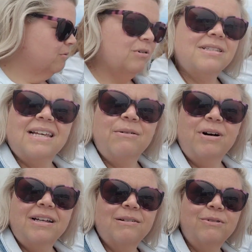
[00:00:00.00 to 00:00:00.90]
we'll see
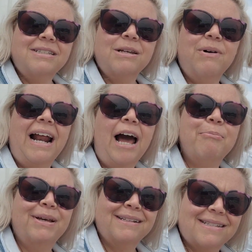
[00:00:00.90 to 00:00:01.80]
what we'll see what
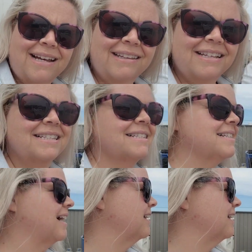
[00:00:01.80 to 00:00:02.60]
happens on this